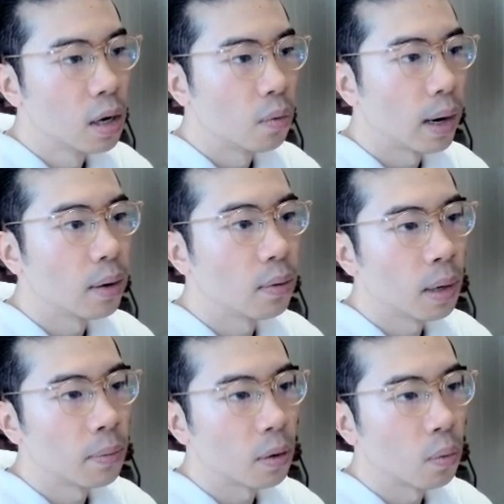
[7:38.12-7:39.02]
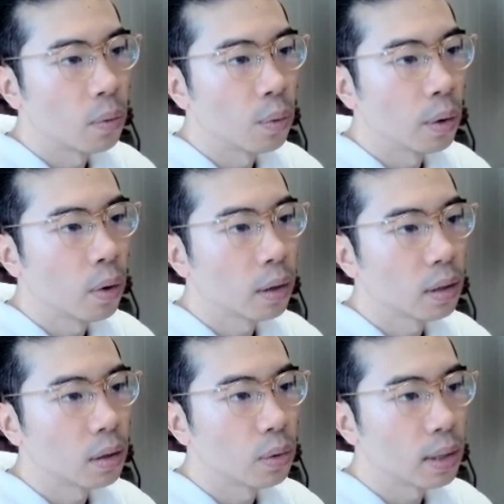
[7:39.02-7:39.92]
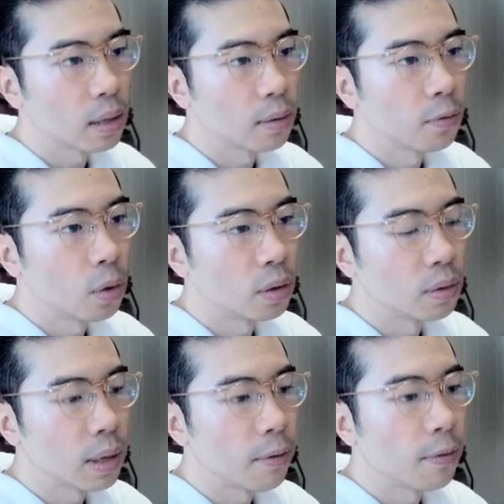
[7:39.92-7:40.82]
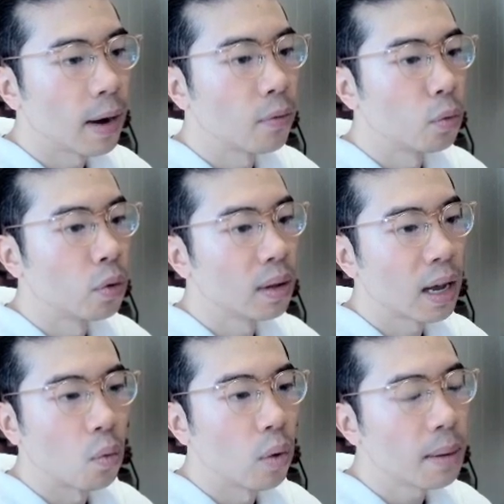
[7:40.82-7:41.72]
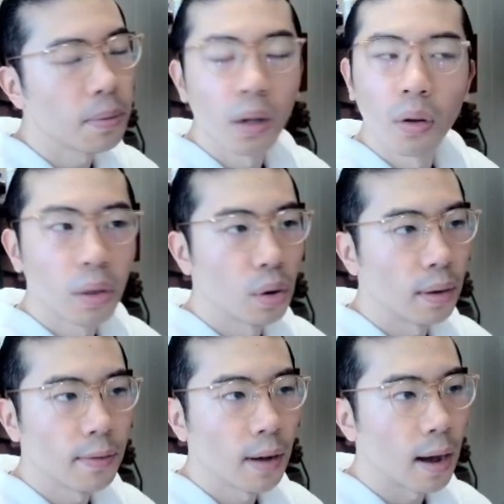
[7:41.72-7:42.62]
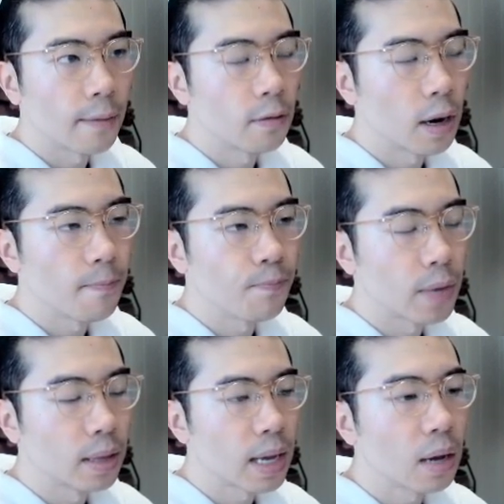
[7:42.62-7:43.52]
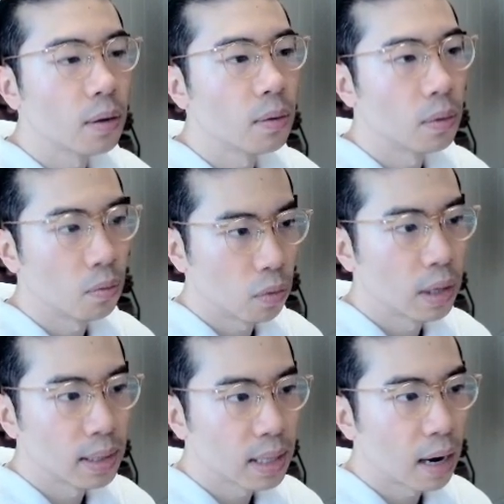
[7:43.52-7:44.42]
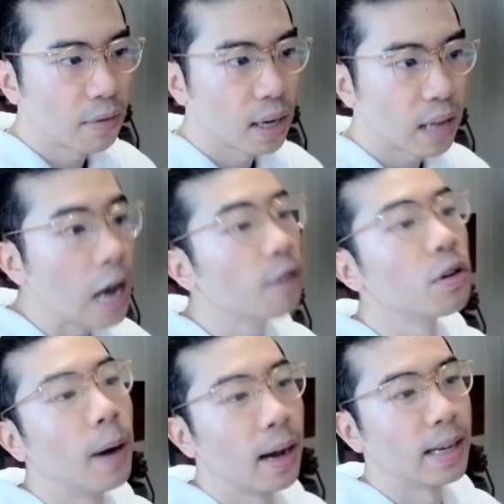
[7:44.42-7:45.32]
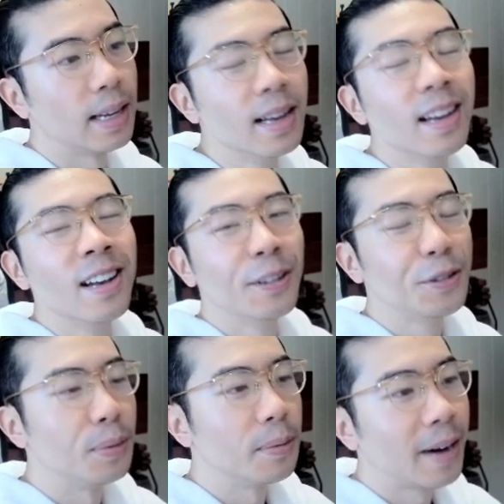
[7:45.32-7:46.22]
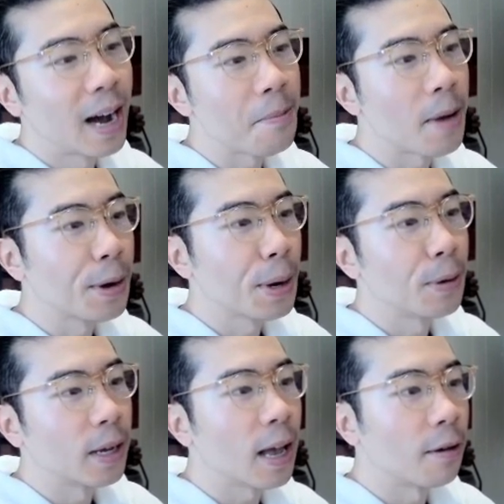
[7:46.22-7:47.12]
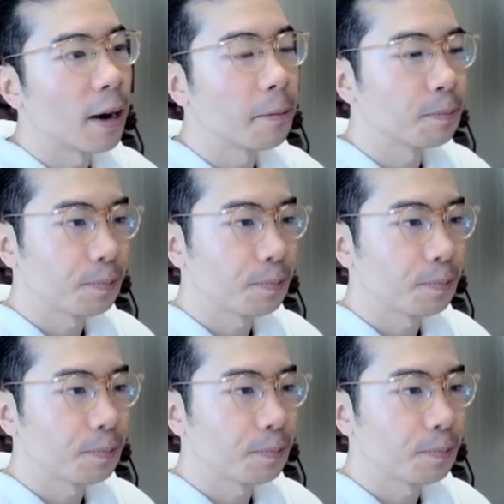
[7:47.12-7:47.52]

right? Remember, when we were at the 3,475, we were like way below 35, right? And that incentivized everybody to be buying back up again, right?